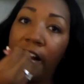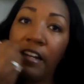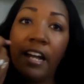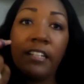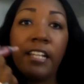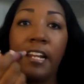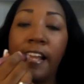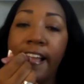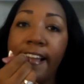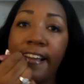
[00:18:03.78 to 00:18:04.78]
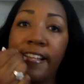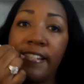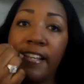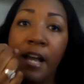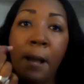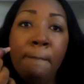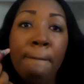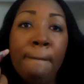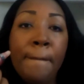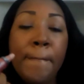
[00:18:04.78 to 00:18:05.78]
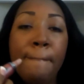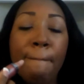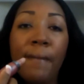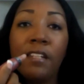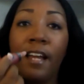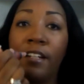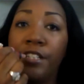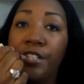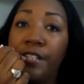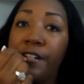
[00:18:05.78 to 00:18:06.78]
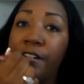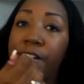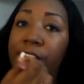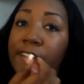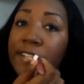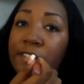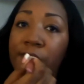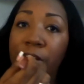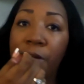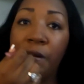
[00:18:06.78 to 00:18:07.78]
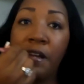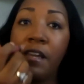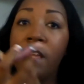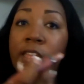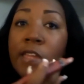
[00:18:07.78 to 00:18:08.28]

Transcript: I like that it has like a sheer tint to it.